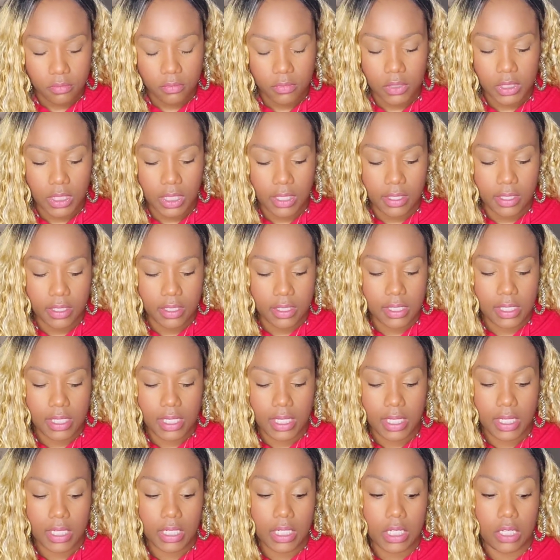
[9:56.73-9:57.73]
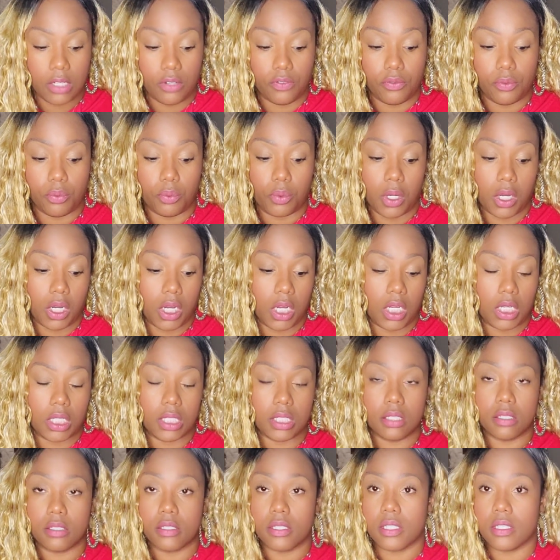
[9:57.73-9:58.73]
And the Ten of
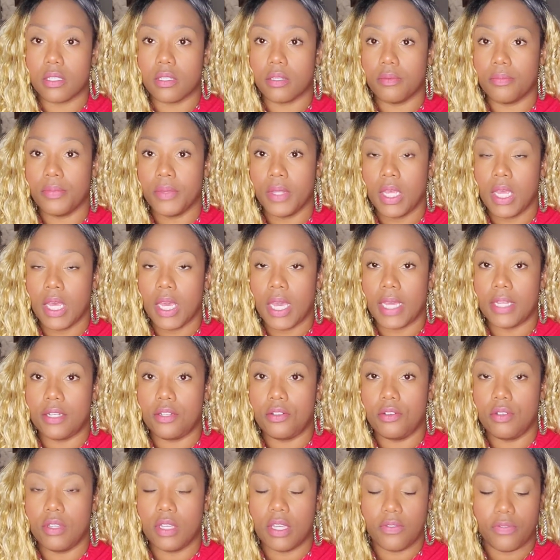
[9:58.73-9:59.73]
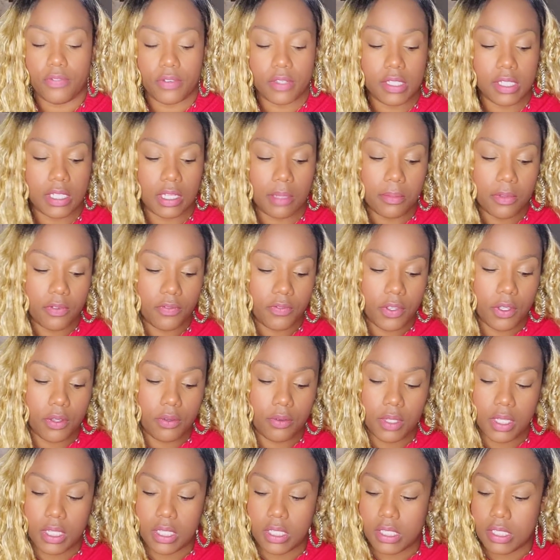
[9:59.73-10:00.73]
Wands. I do get for some of
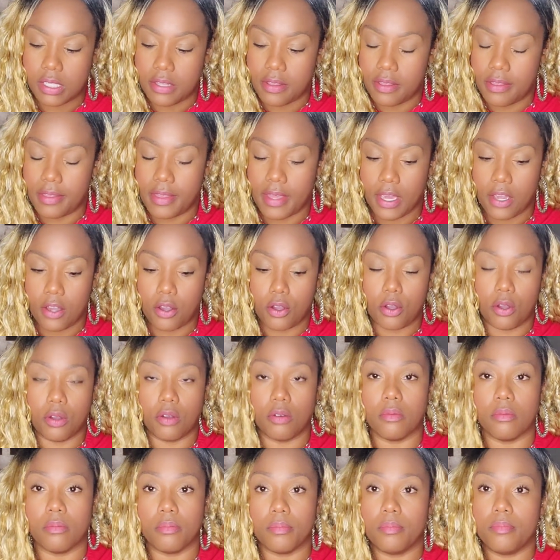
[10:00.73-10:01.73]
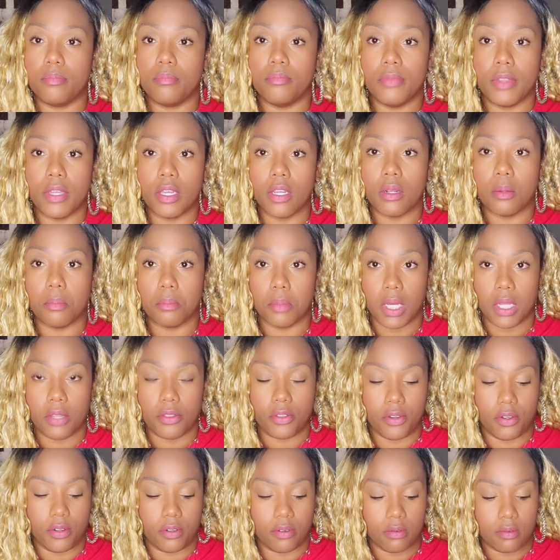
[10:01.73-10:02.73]
you, it's their
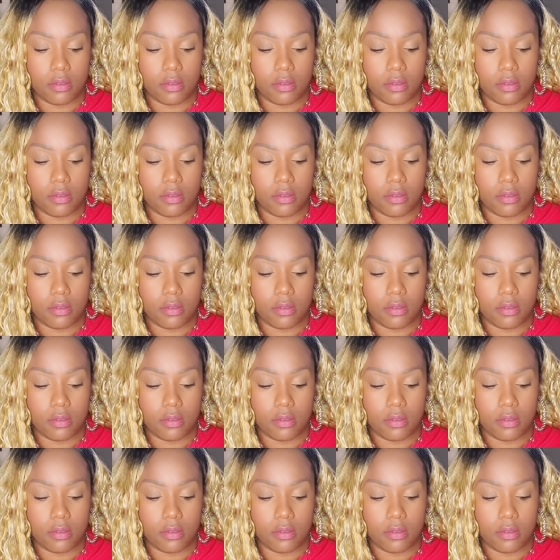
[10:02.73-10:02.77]
mother,